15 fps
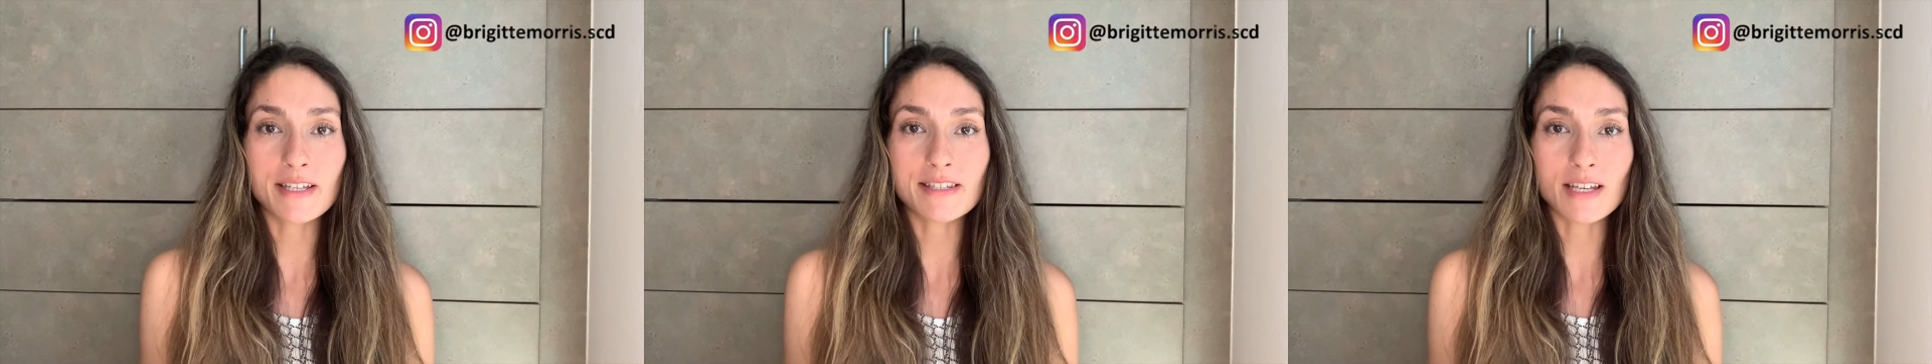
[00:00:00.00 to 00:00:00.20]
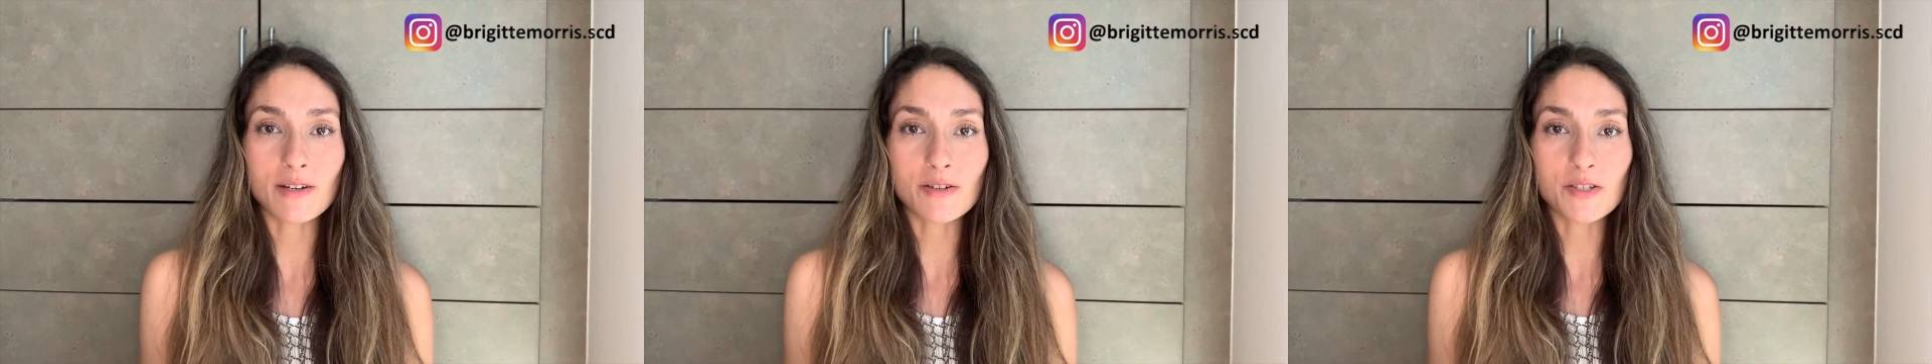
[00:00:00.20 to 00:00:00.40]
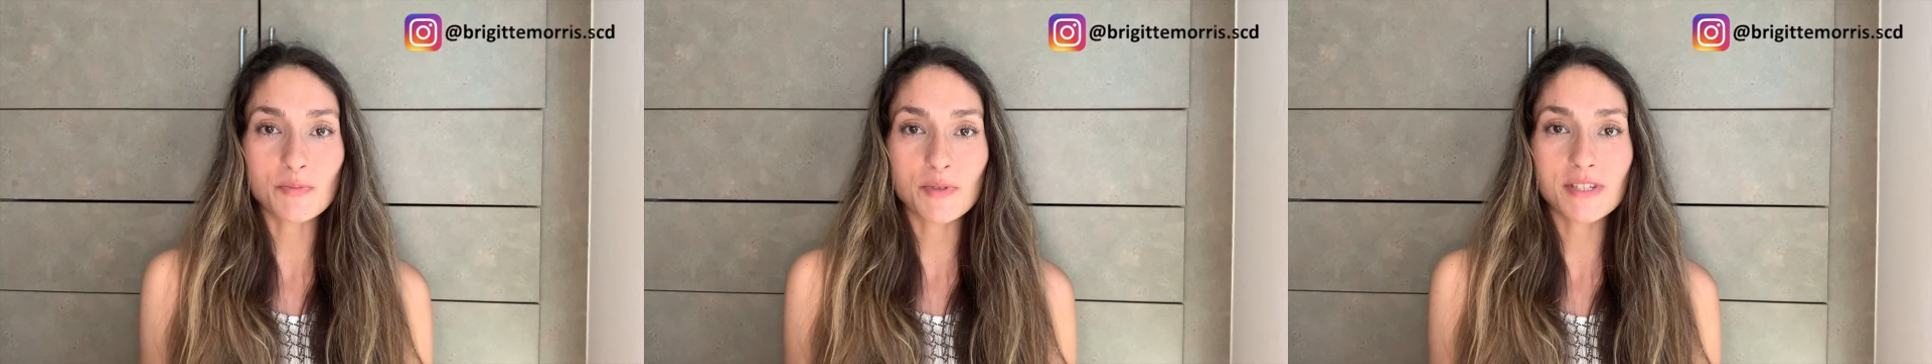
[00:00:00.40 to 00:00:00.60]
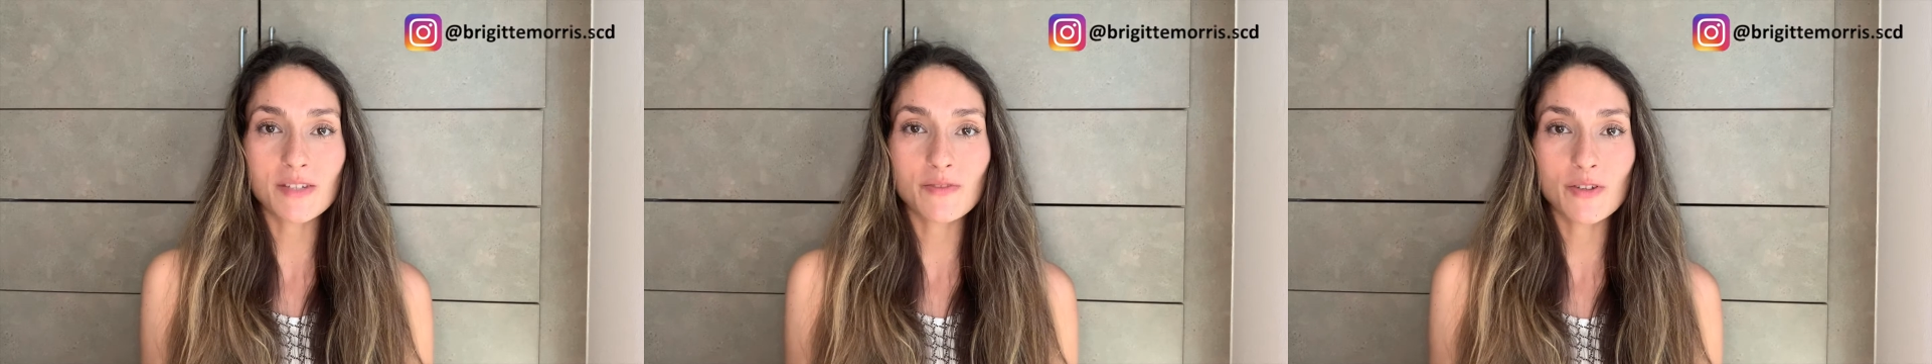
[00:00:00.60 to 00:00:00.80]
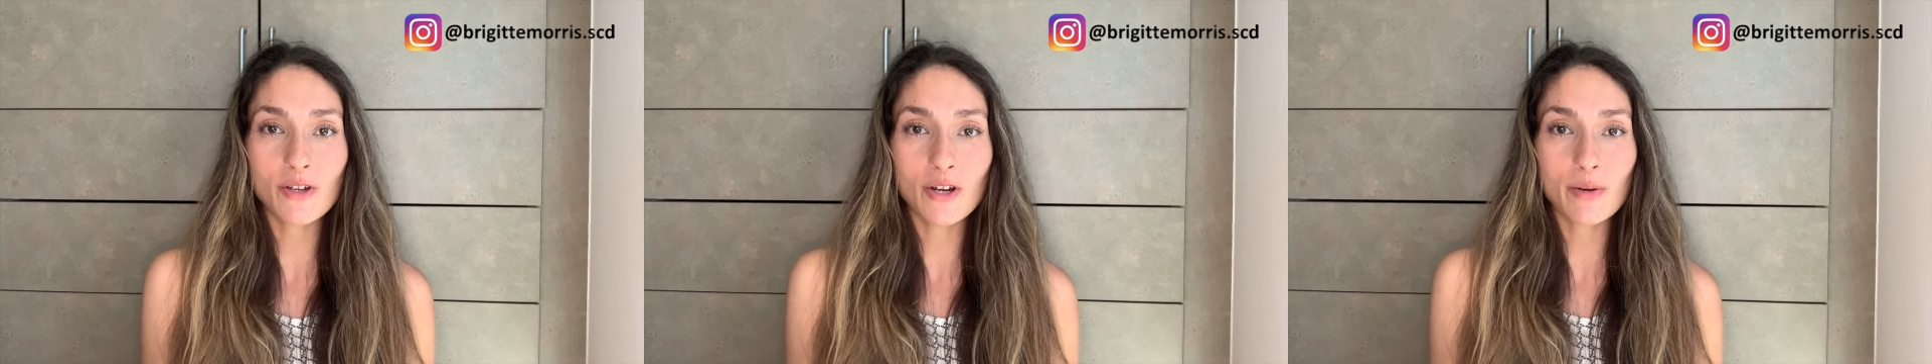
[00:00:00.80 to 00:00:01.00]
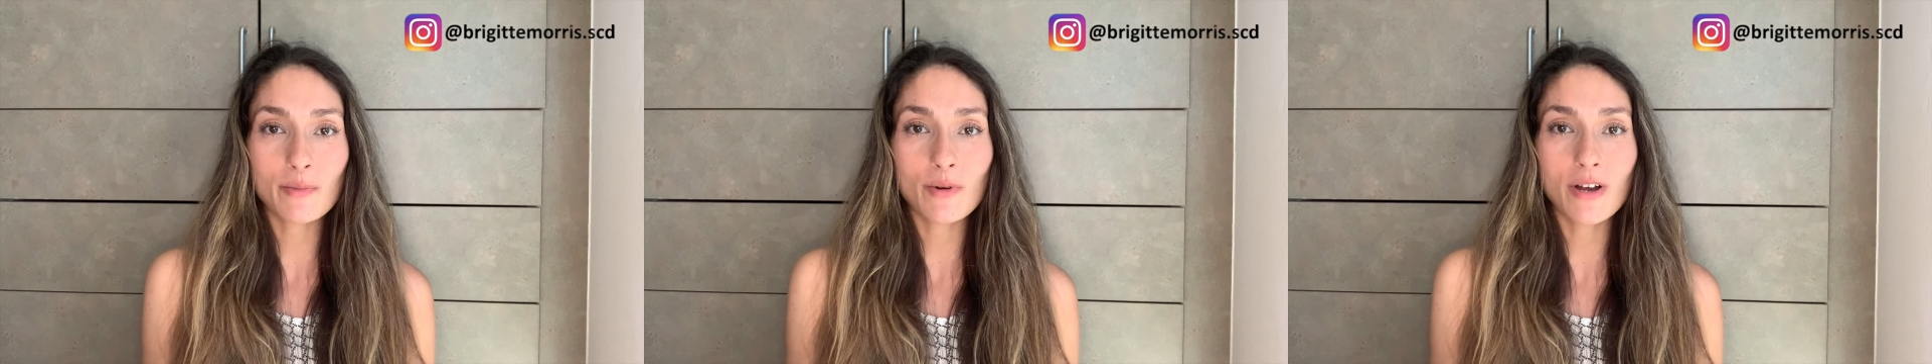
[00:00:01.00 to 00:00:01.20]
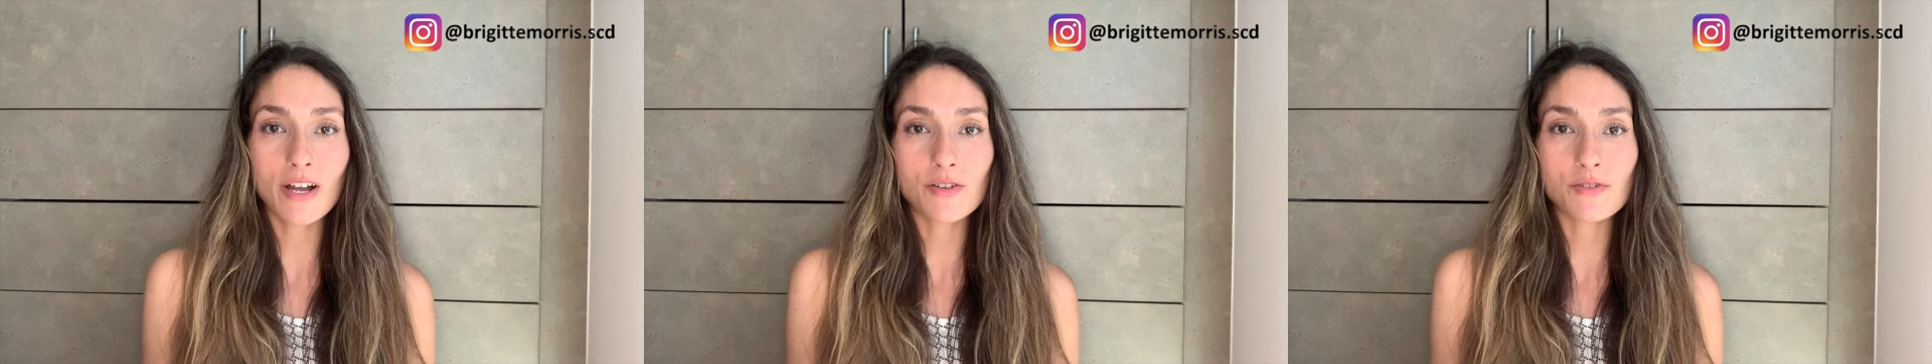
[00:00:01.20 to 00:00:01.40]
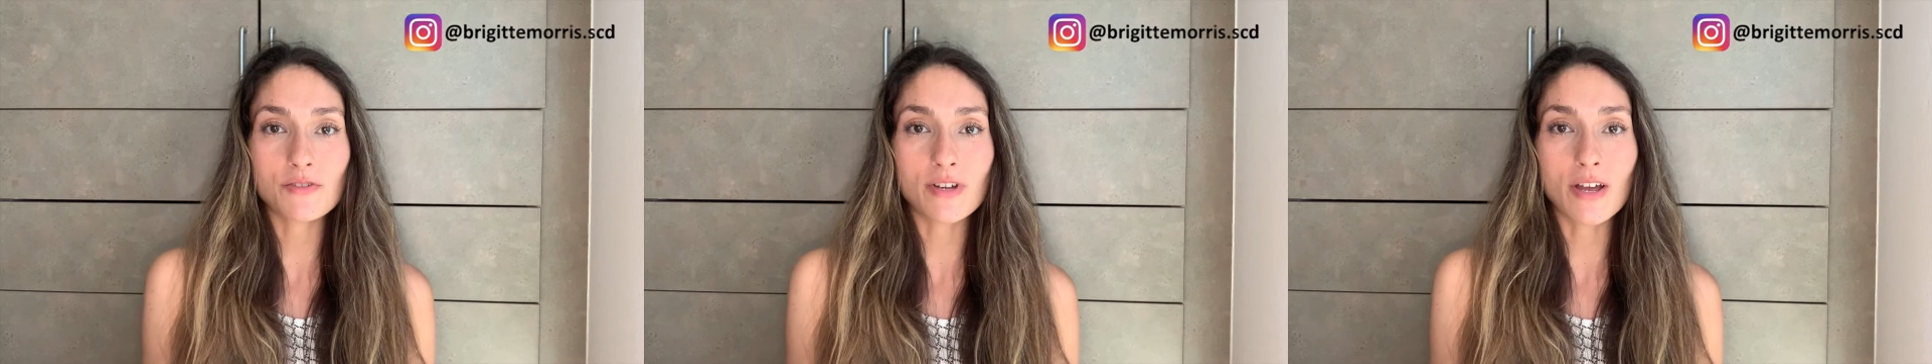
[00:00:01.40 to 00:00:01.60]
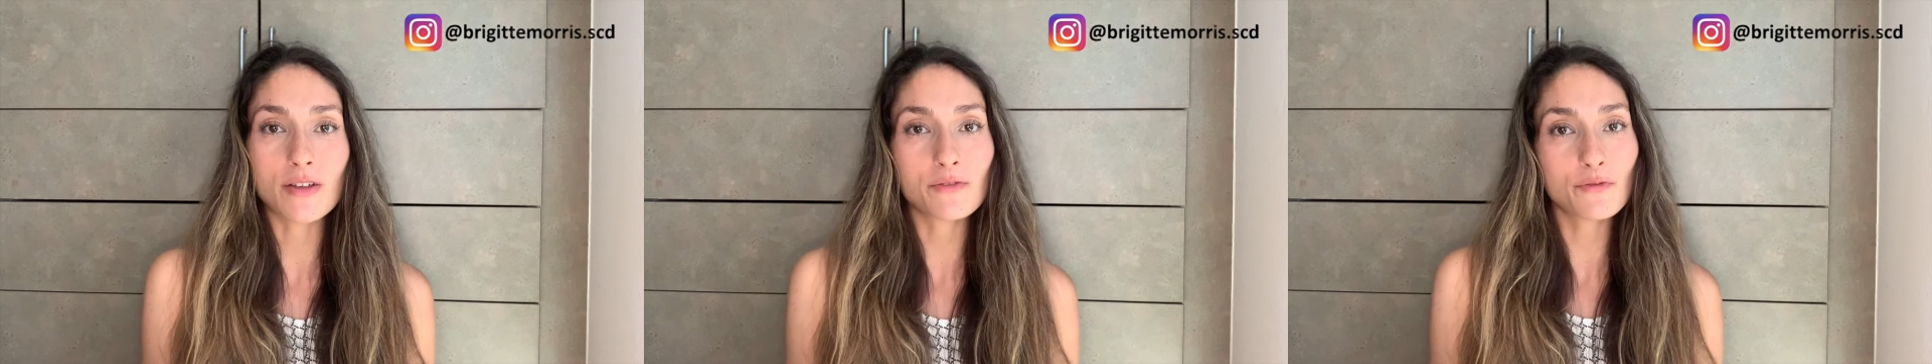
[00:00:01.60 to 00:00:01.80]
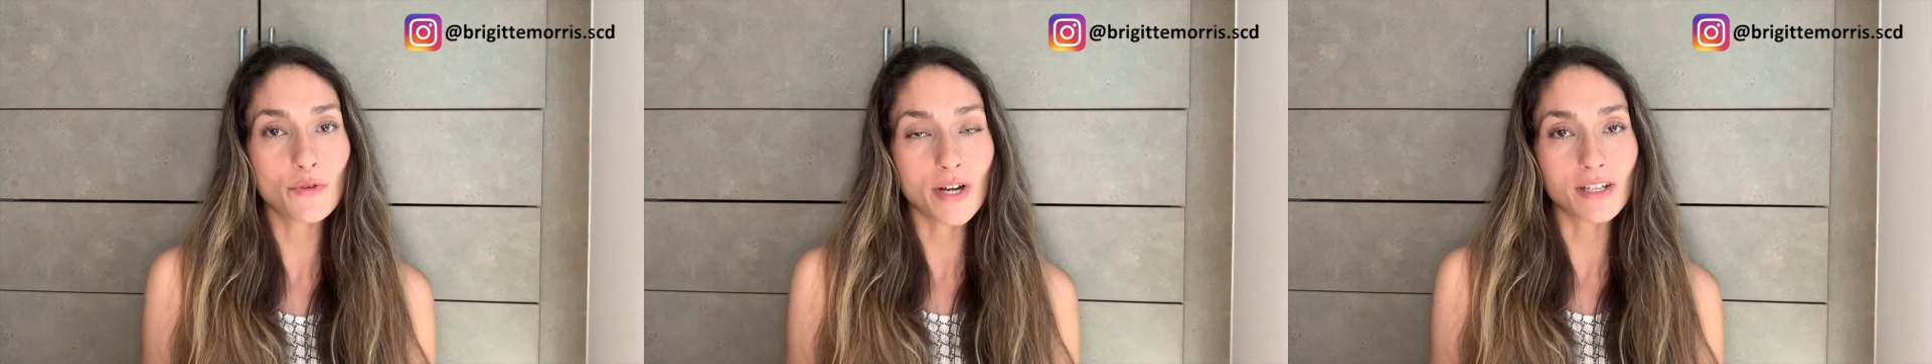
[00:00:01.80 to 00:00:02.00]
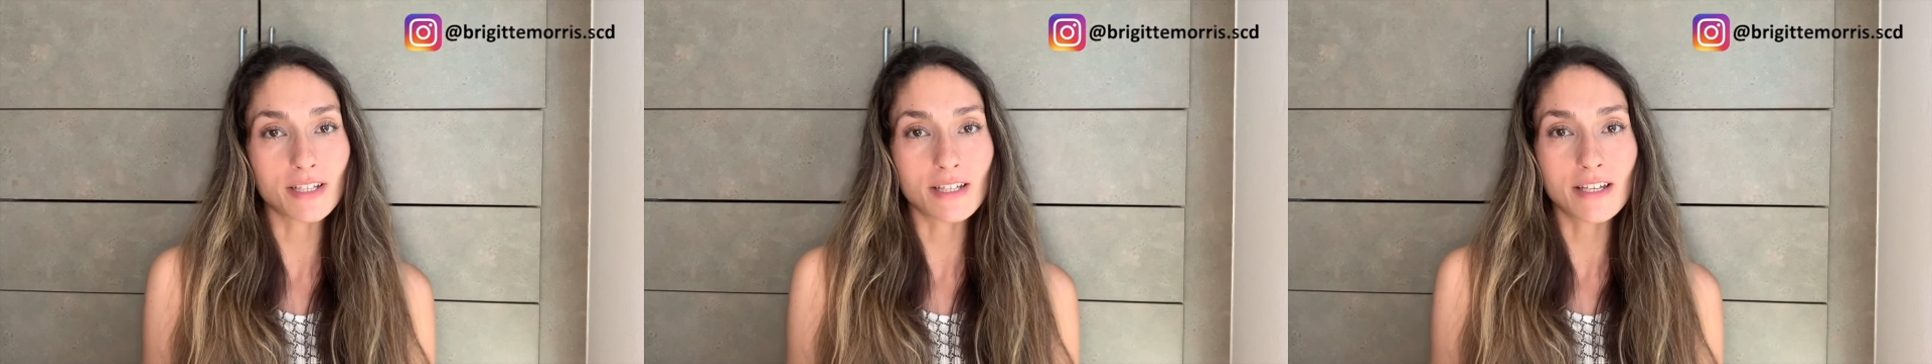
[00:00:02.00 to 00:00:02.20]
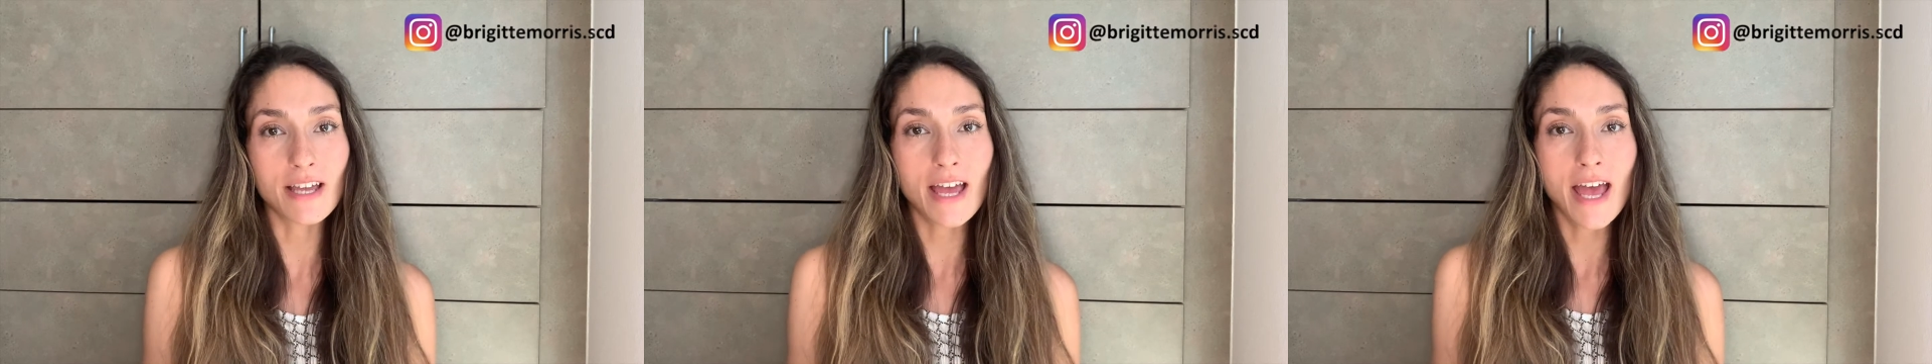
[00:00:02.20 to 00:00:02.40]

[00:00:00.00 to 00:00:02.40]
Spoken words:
that are specific carbohydrate diet friendly,